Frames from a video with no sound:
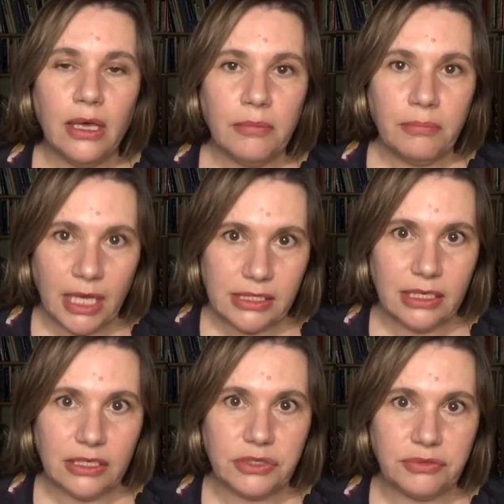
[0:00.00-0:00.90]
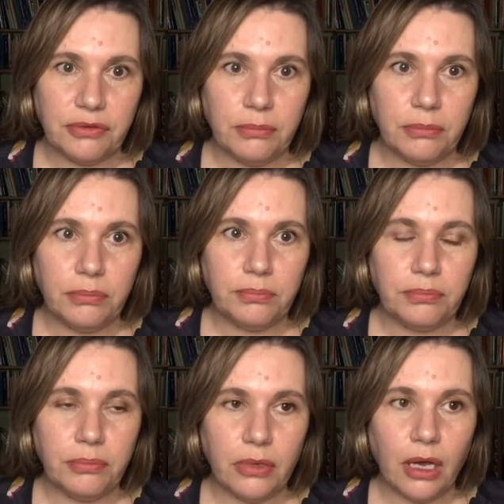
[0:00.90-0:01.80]
message from
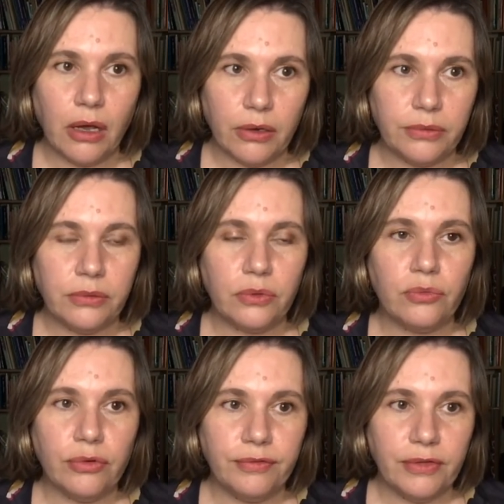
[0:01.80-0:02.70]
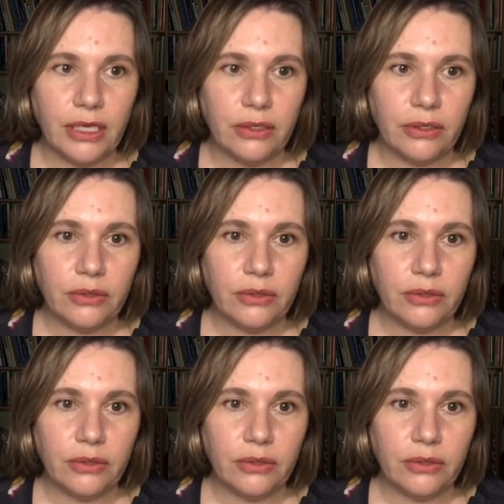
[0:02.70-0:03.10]
our review,